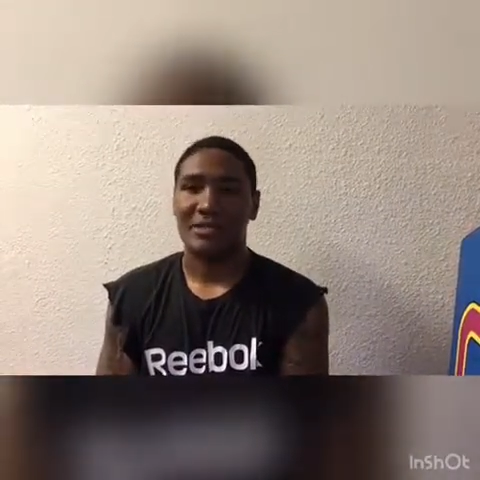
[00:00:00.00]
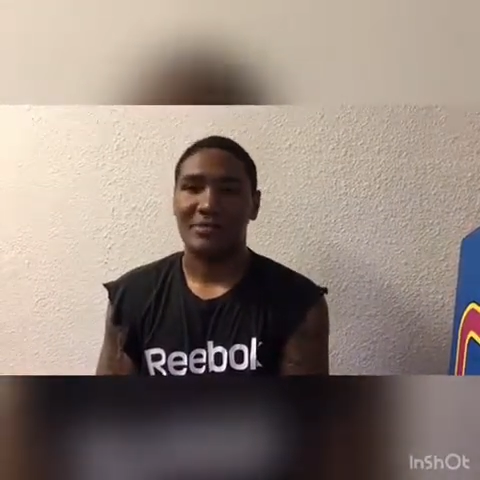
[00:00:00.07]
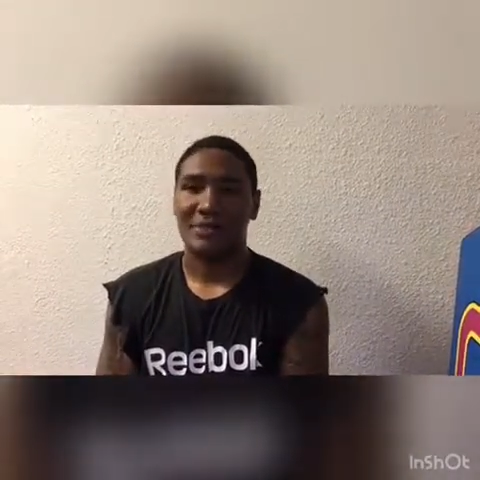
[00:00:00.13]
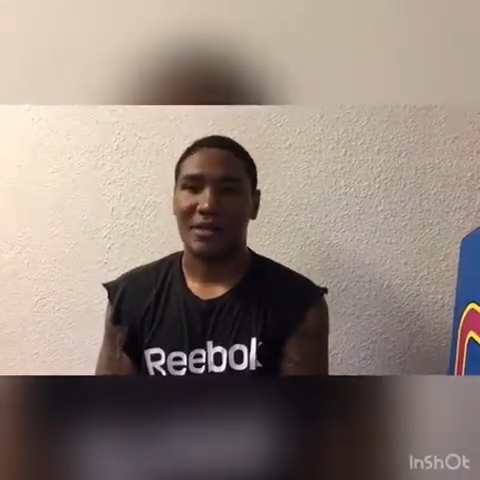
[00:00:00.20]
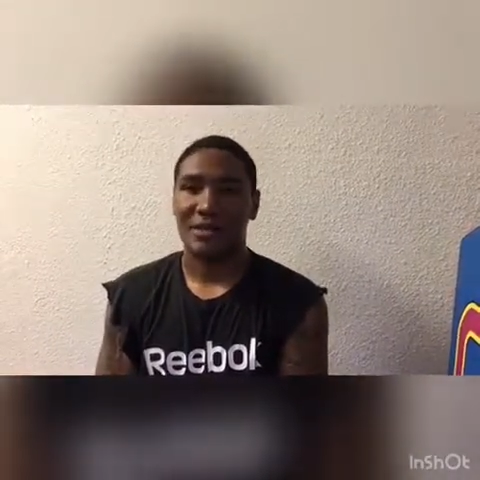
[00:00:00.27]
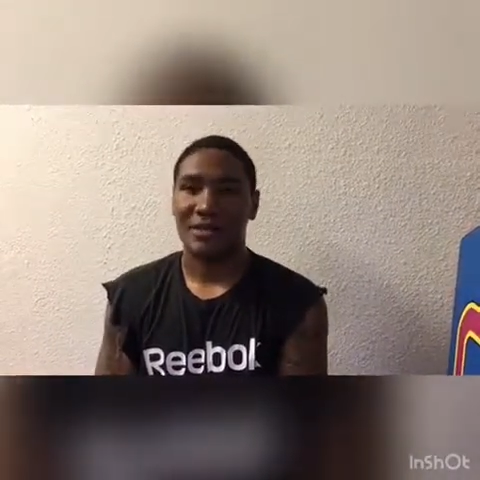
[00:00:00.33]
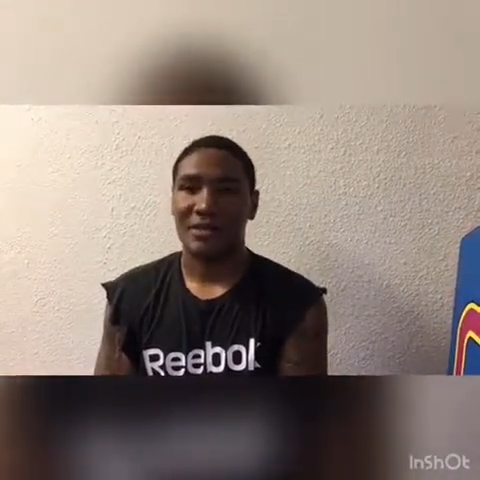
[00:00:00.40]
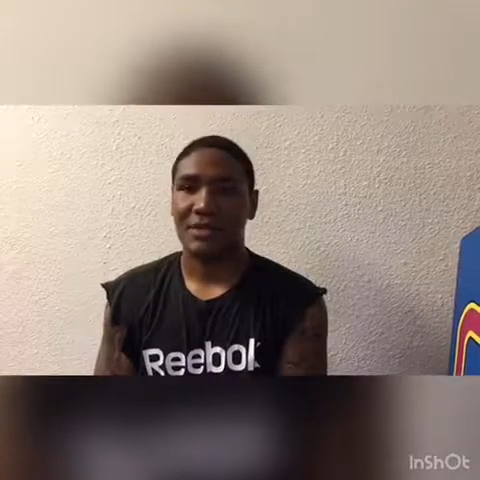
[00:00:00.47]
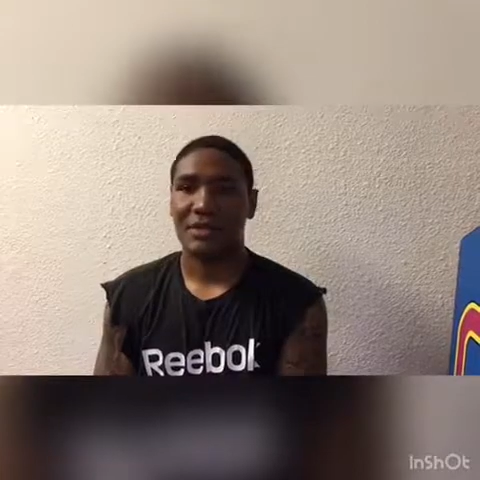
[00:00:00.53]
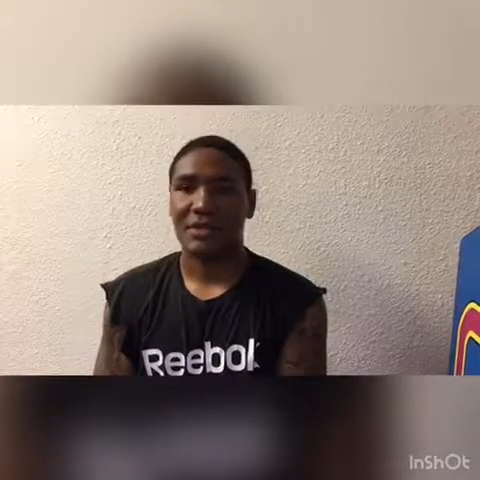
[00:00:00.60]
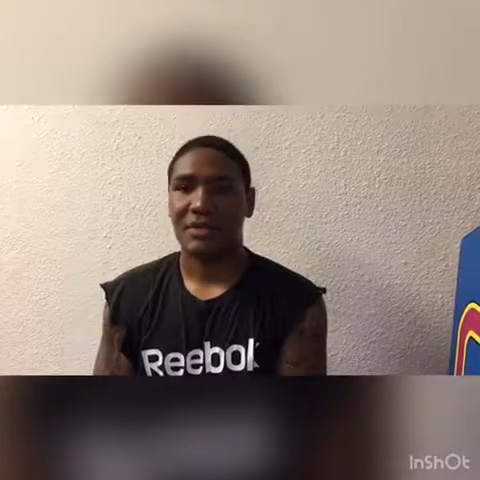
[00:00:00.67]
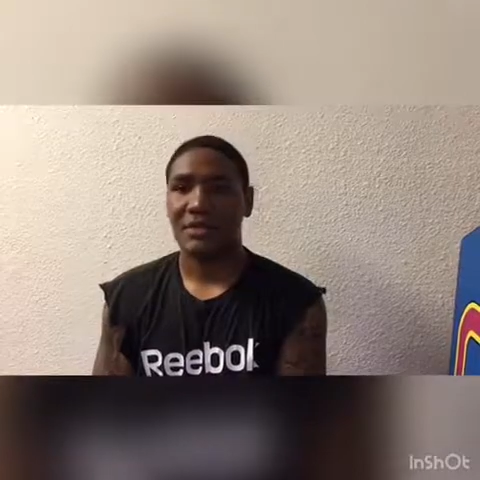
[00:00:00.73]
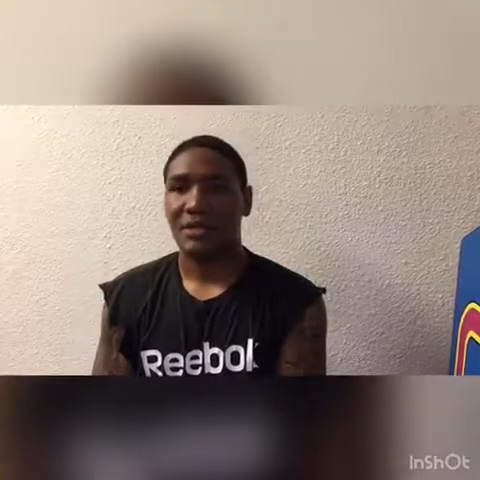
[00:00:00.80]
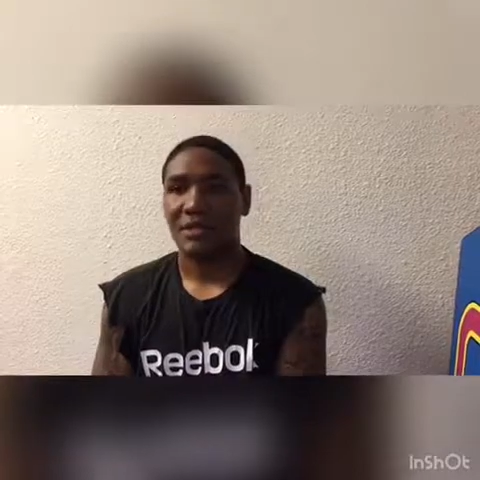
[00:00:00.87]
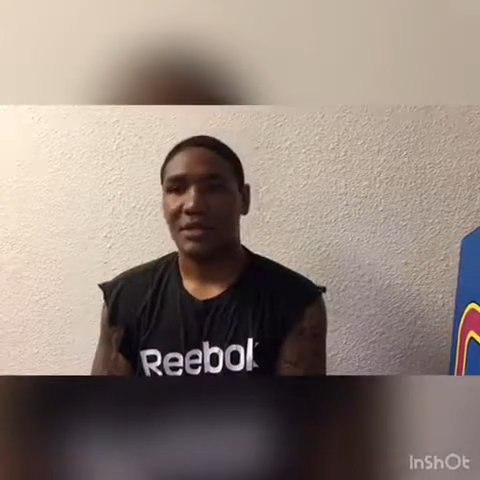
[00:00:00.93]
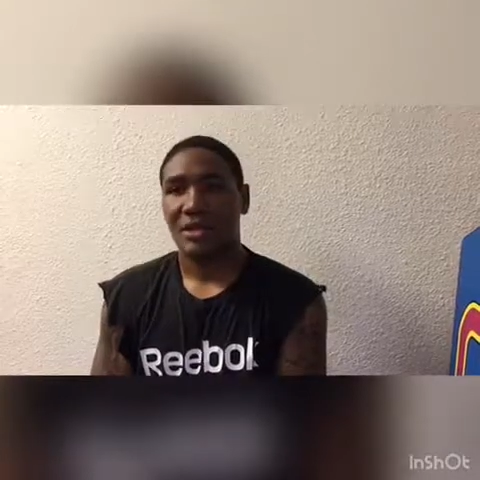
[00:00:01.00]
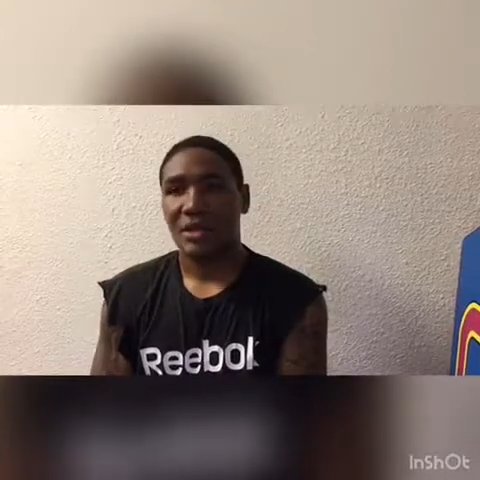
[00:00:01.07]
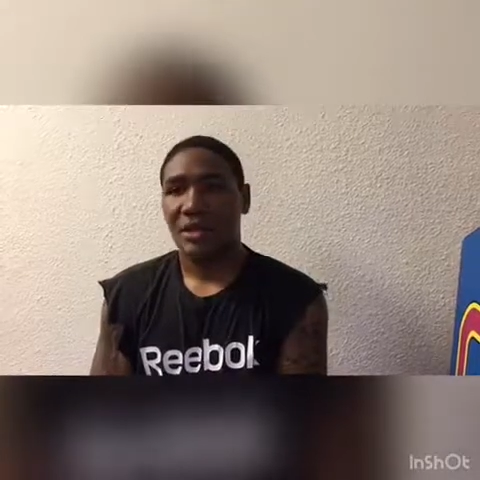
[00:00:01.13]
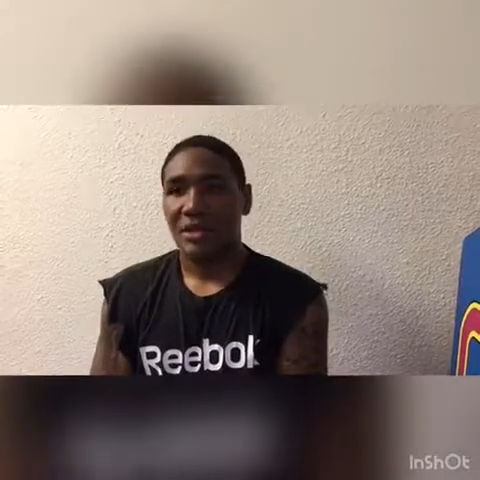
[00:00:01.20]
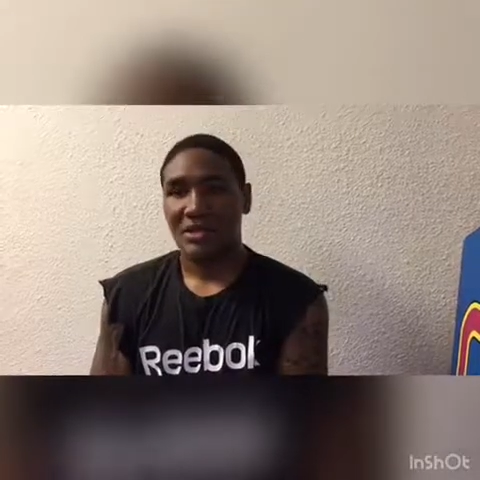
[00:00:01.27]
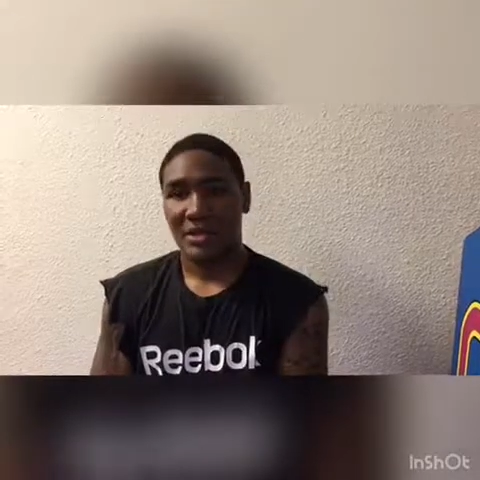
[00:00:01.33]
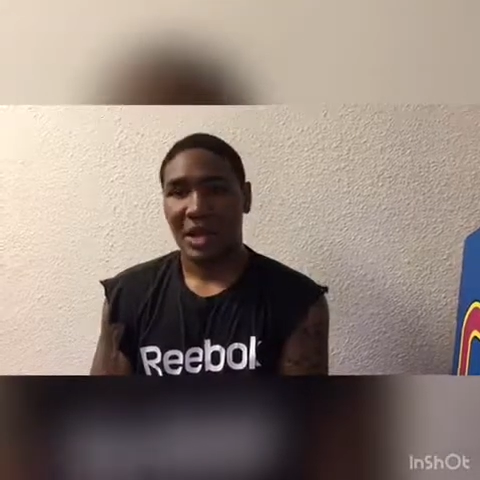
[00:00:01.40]
Spence
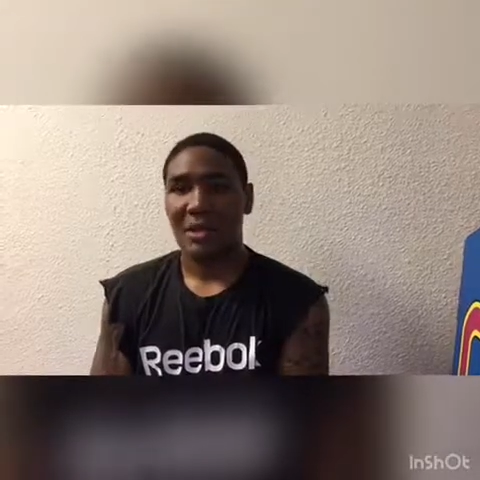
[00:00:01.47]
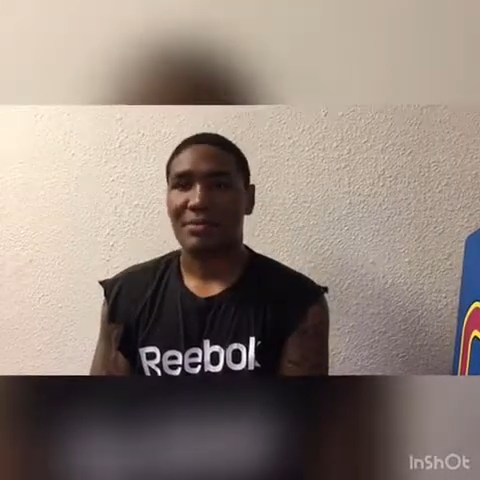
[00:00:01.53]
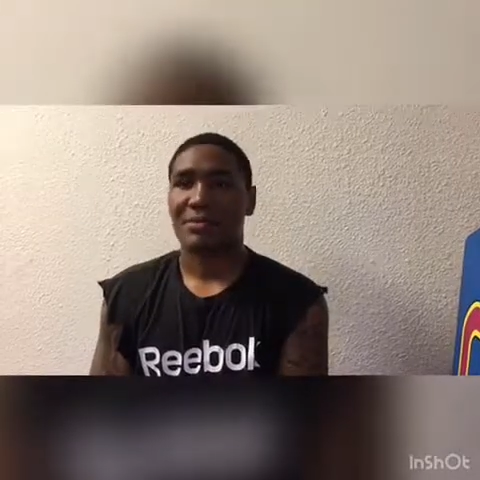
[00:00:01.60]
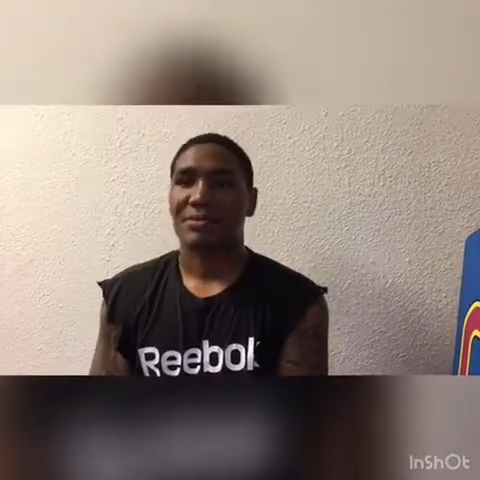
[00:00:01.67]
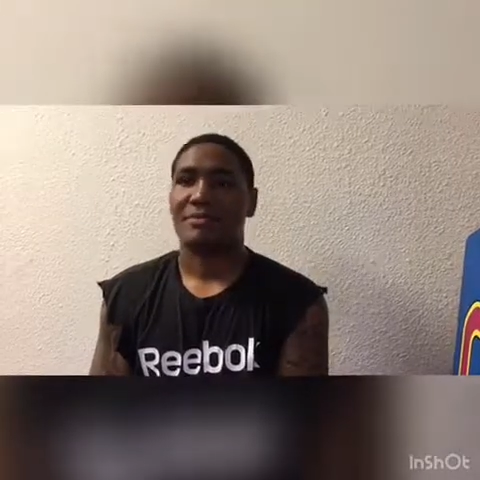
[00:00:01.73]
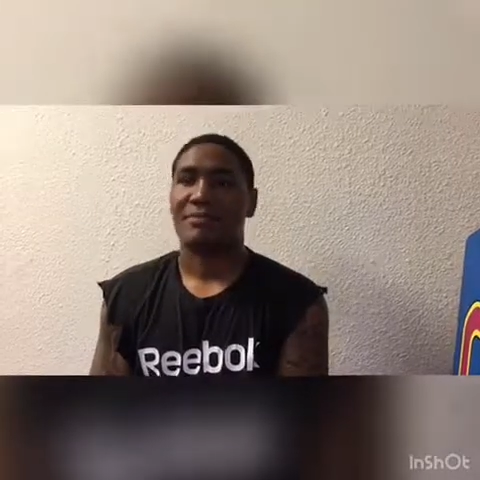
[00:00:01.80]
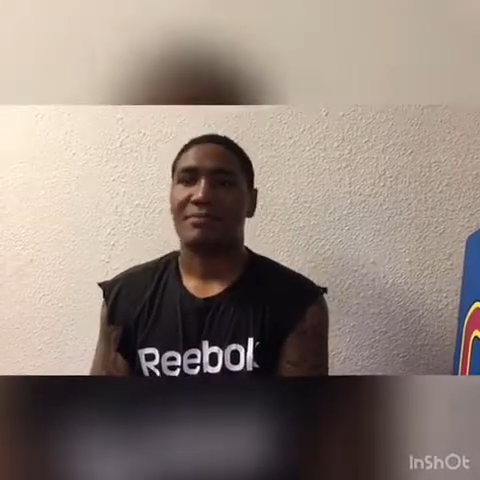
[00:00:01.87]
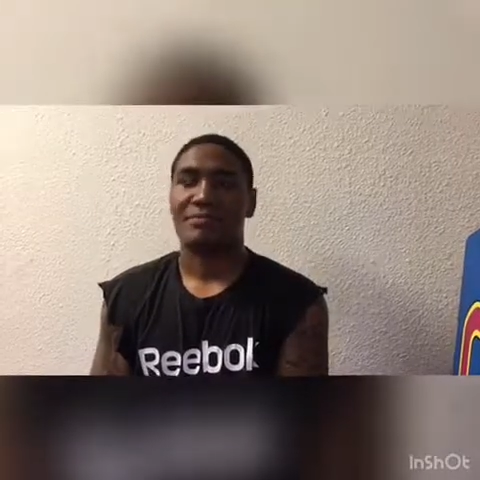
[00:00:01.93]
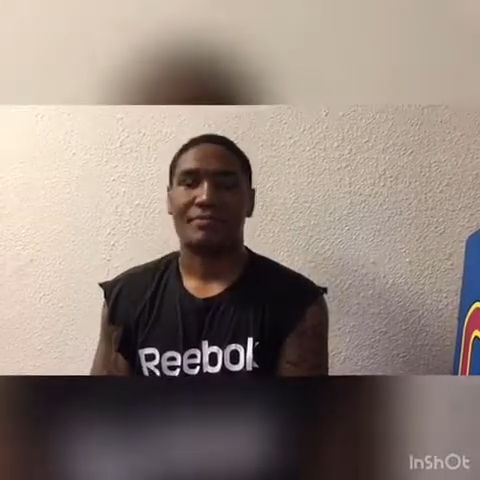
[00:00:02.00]
stops him.